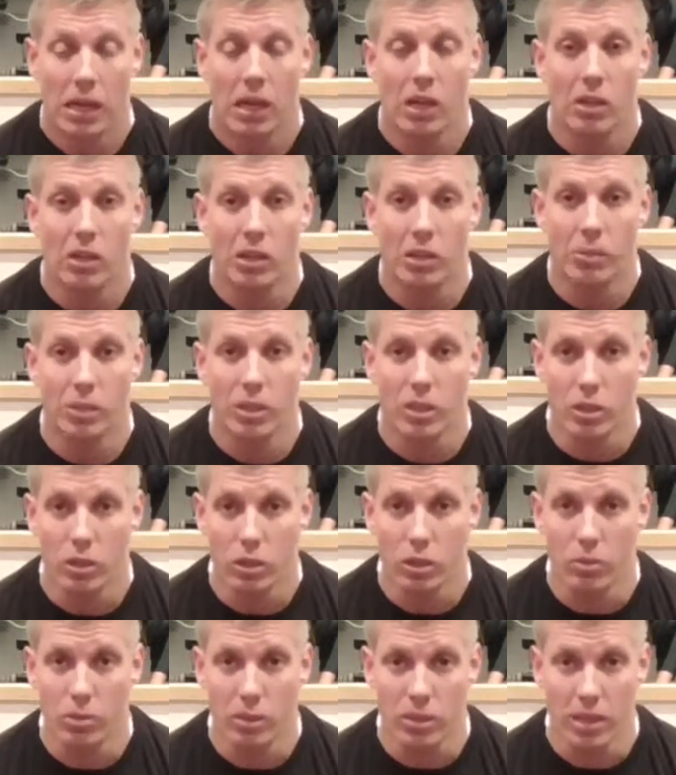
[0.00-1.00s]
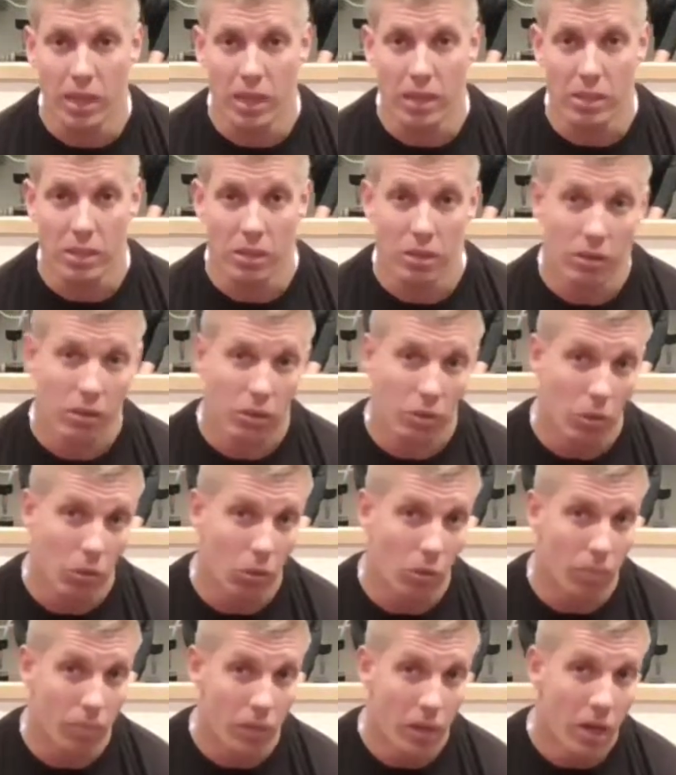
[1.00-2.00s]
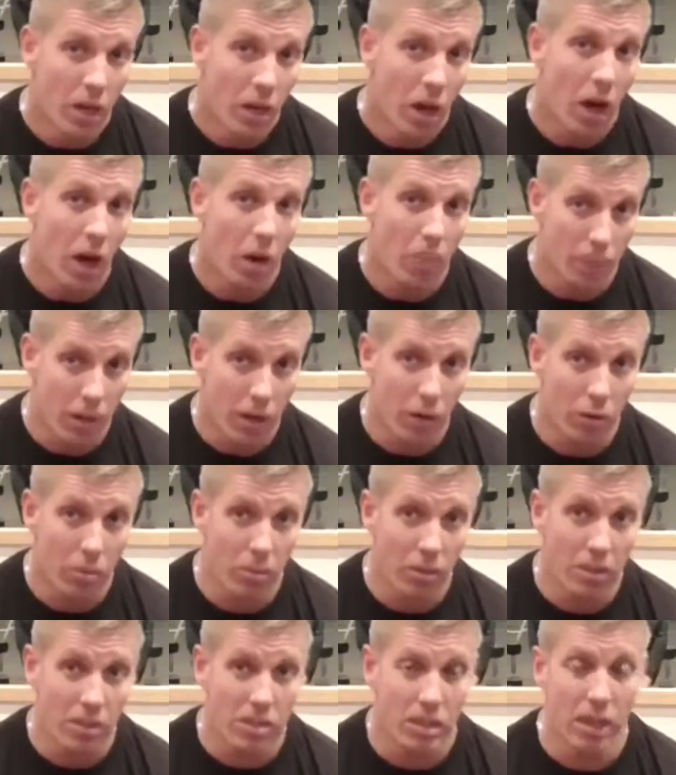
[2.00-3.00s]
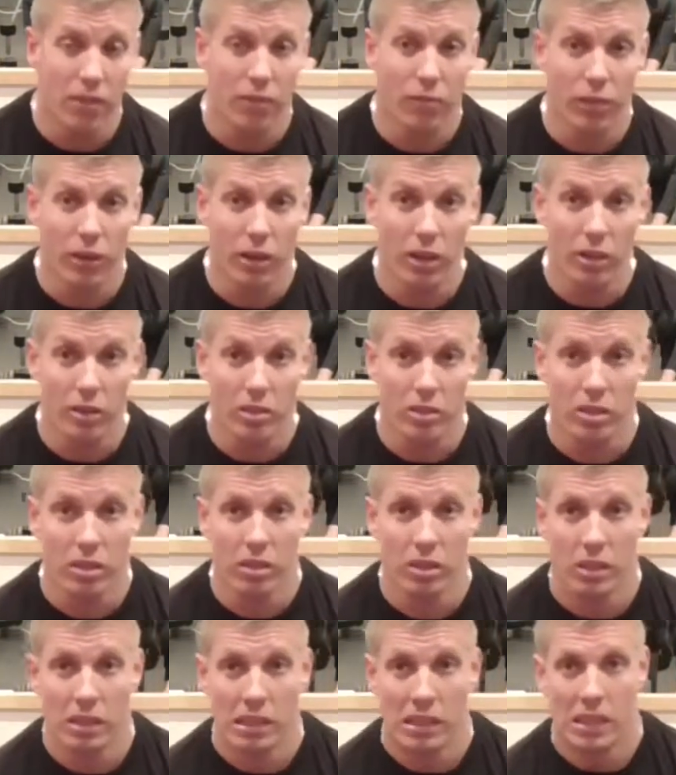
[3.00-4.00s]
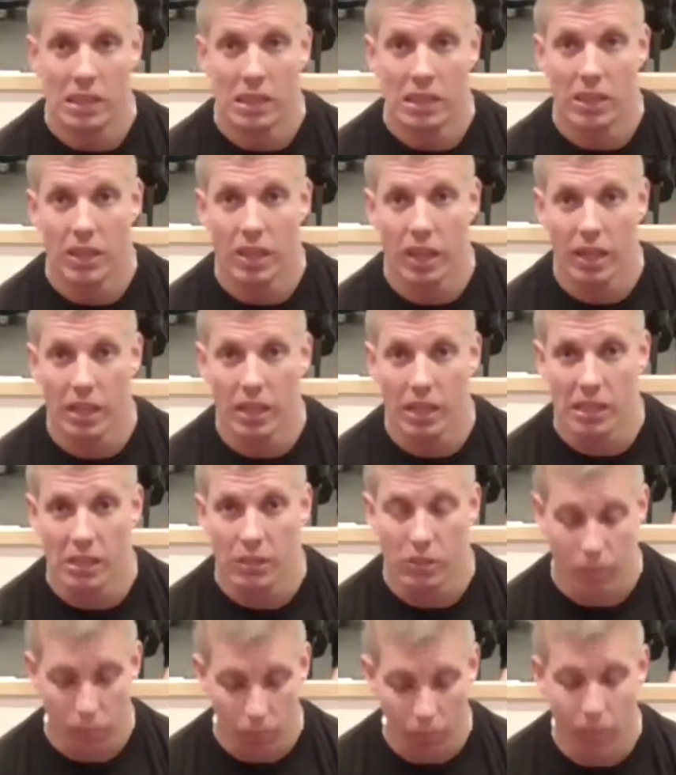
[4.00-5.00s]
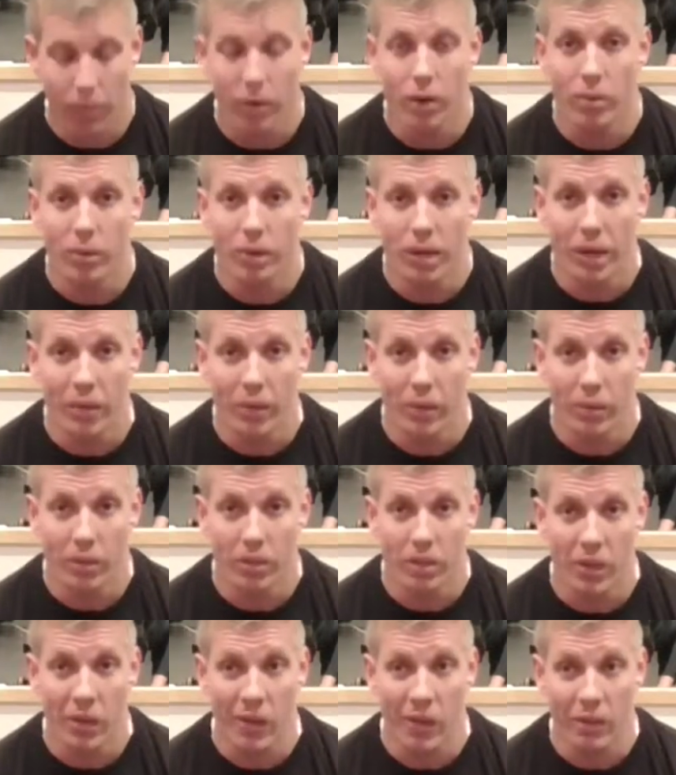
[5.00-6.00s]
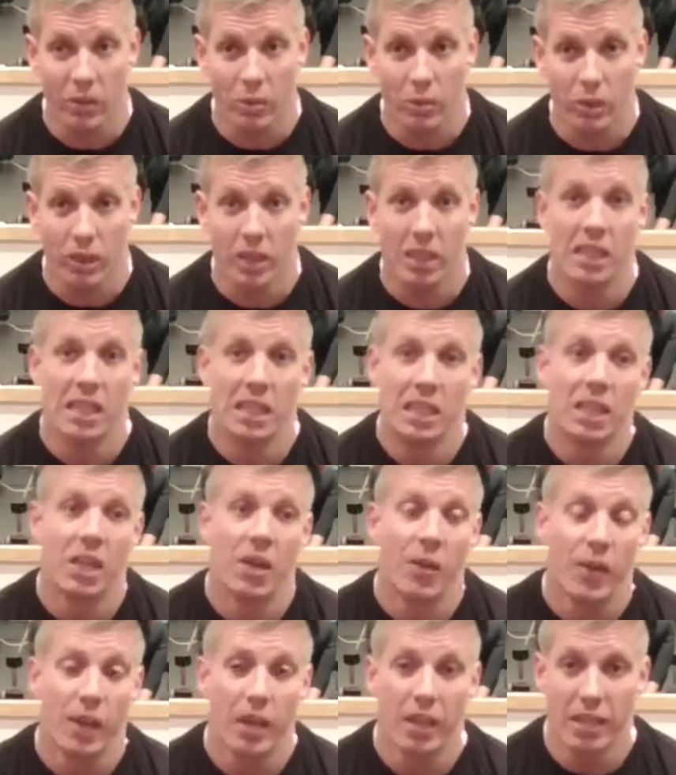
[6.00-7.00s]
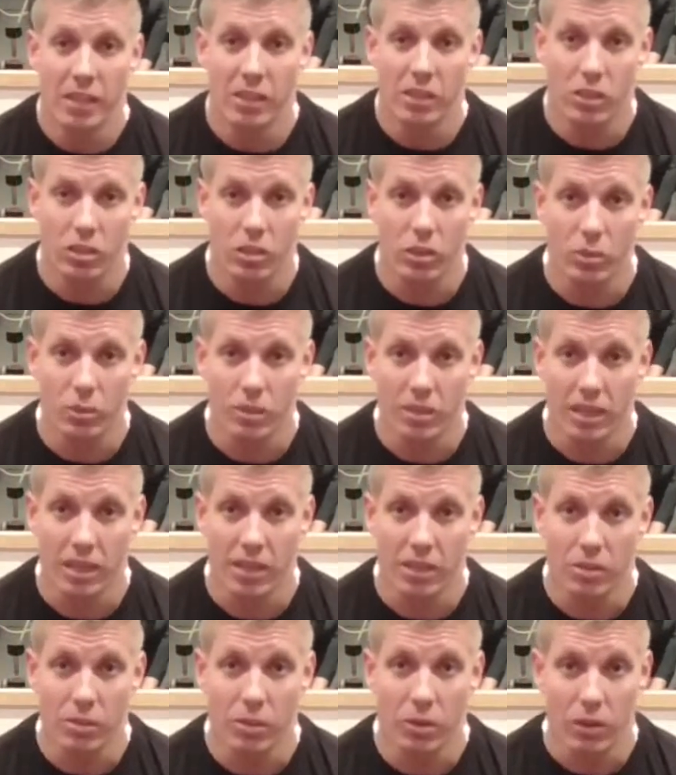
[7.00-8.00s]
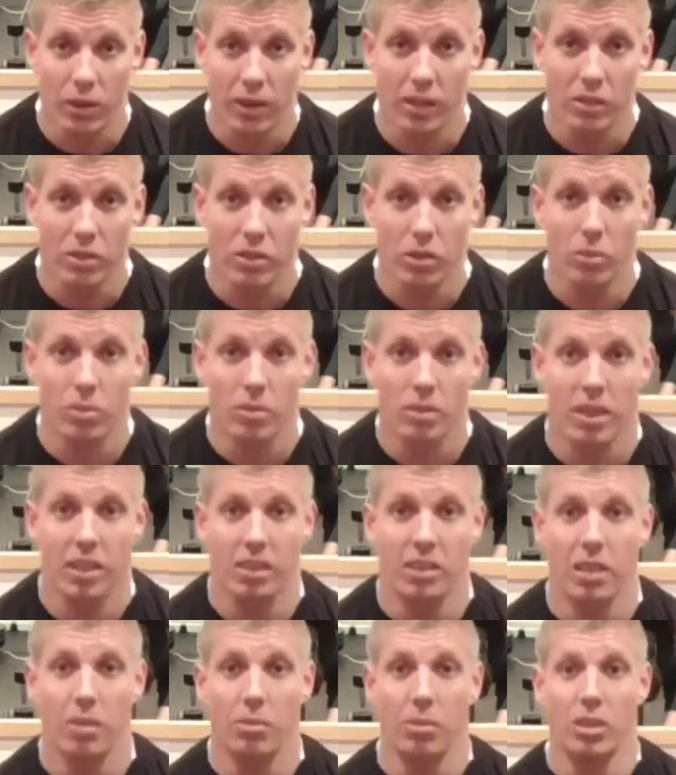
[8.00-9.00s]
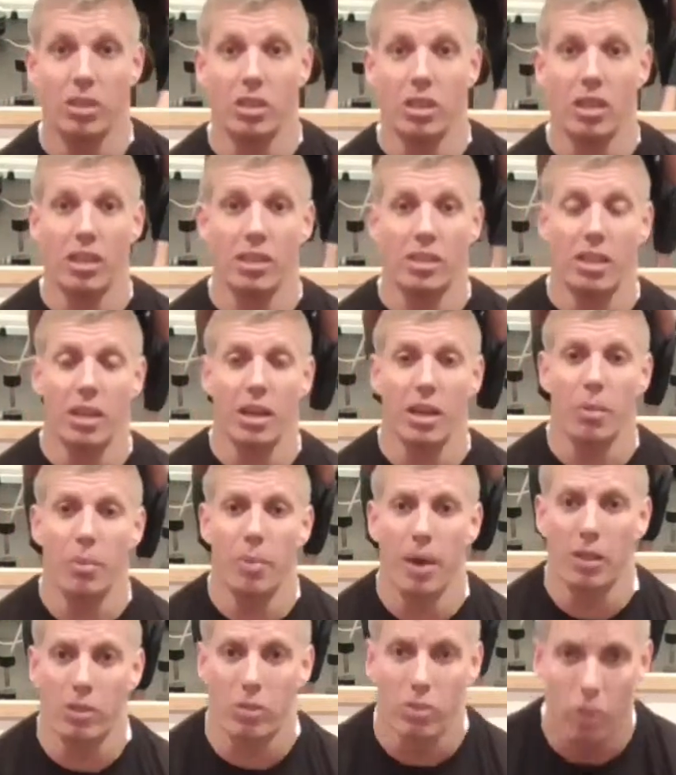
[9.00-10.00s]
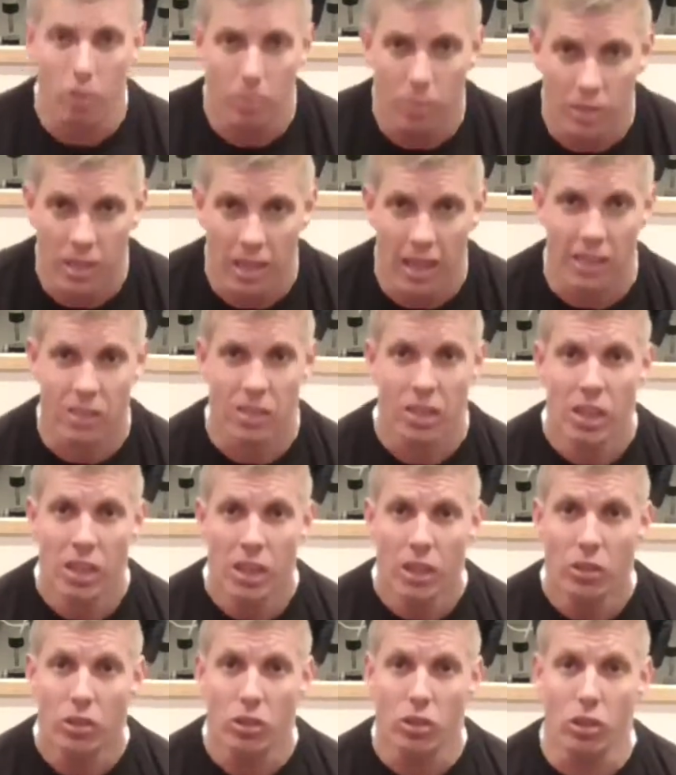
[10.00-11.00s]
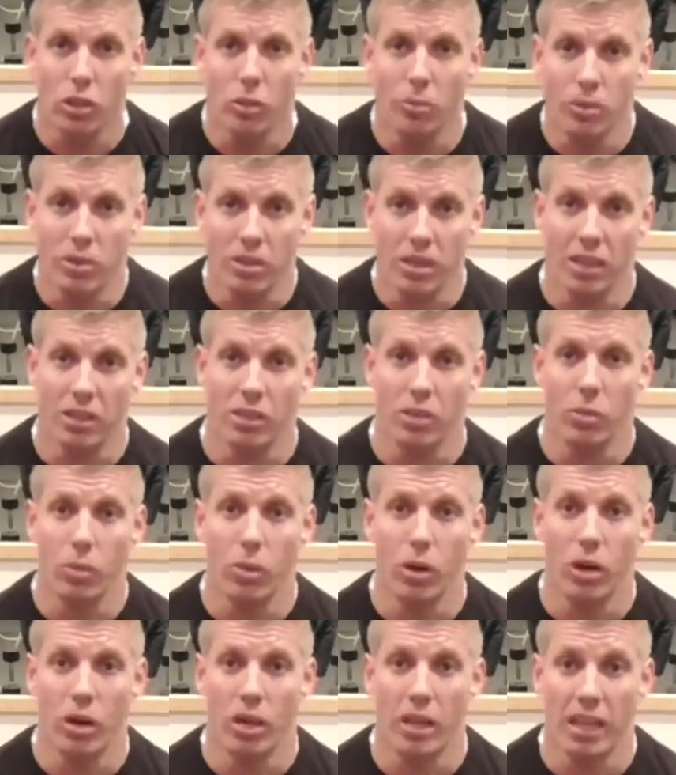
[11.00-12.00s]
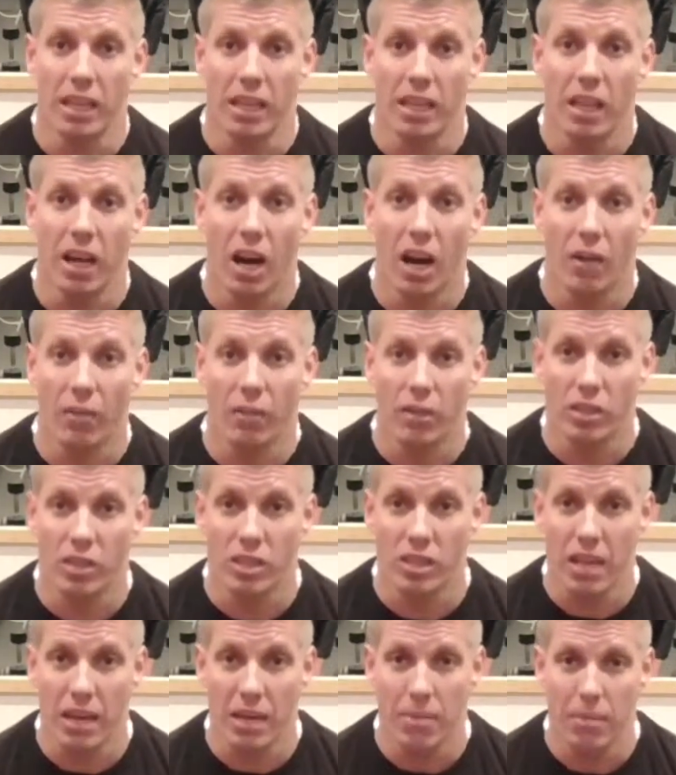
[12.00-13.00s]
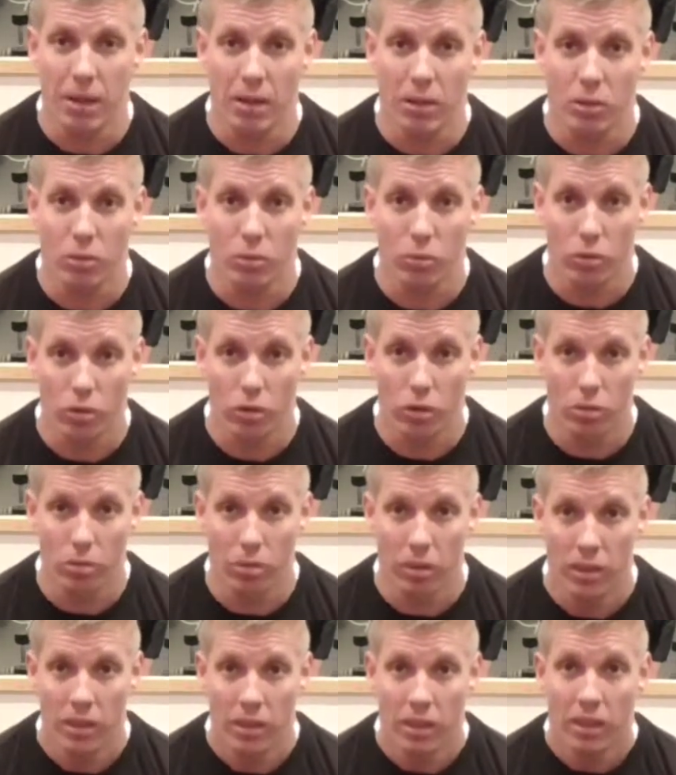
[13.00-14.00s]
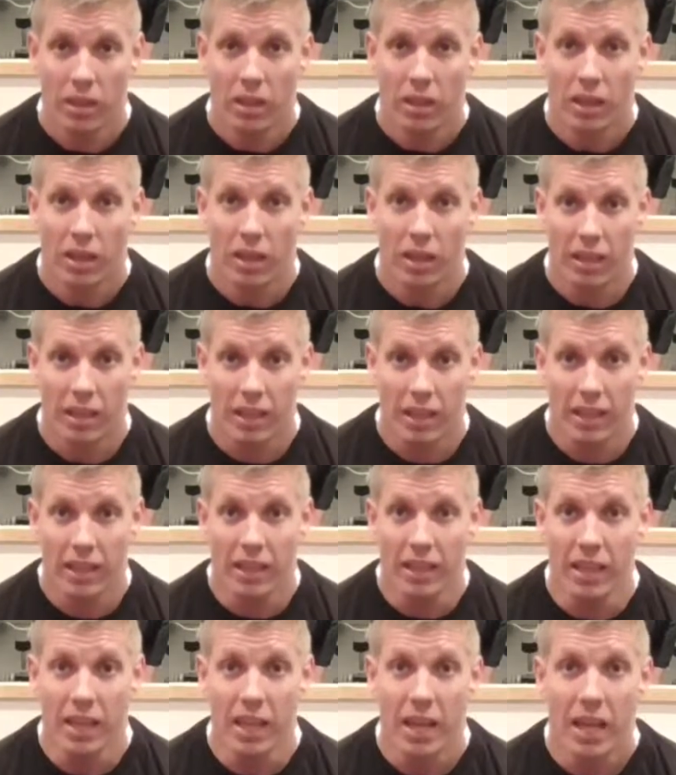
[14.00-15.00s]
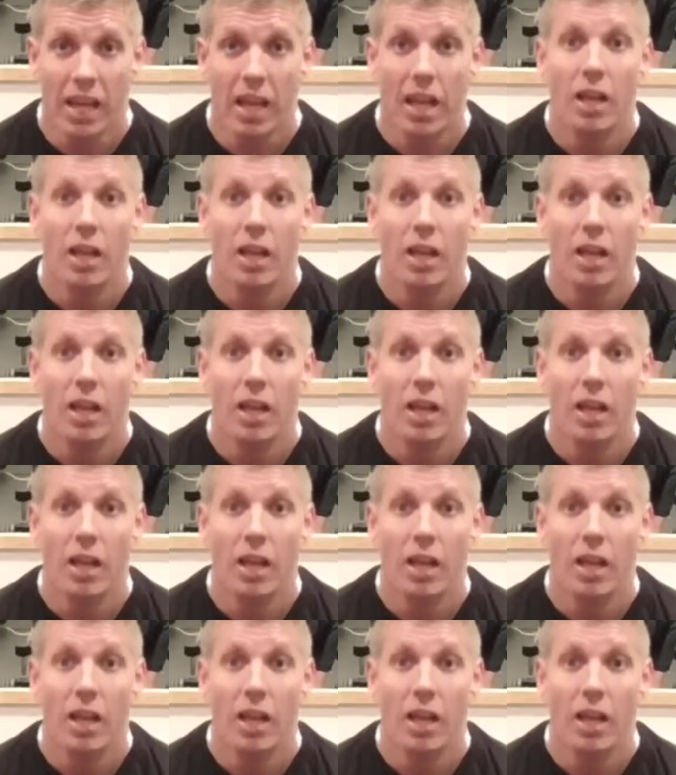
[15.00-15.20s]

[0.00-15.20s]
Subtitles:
are going to be supersets, or our pyramid set first. Okay, so we pyramid up like we did last week, and then supersets. So we're going to add supersets. So let me just clear something up about supersets. Supersets are working of the same muscle group, okay,